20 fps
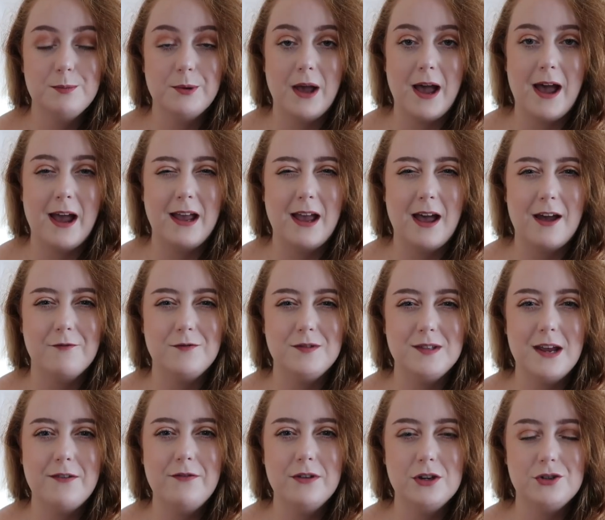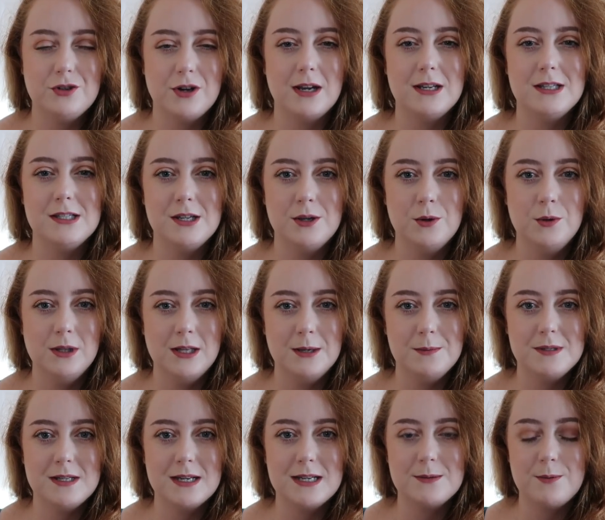but I have definitely tried two
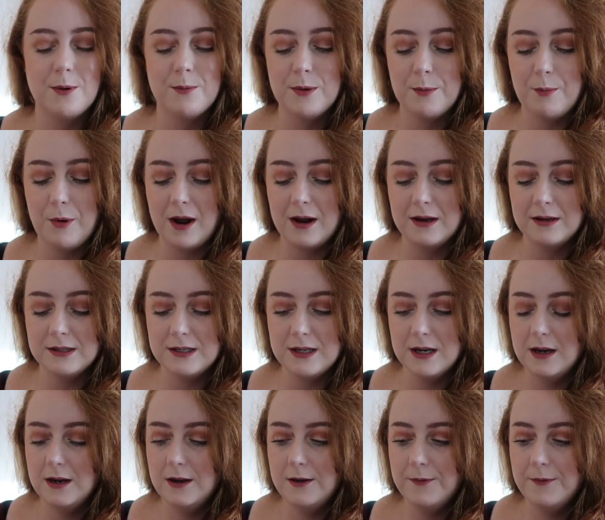lipsticks from the brand.